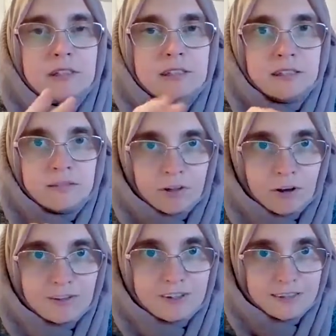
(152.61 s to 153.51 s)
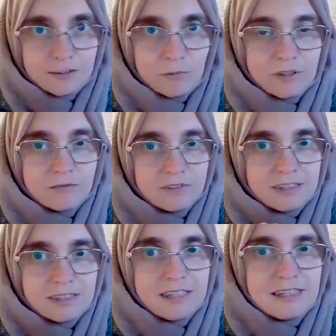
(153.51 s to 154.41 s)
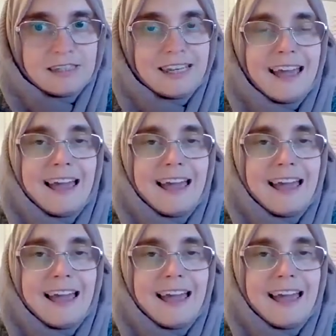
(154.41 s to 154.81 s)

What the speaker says: It's recognized as one of the sins.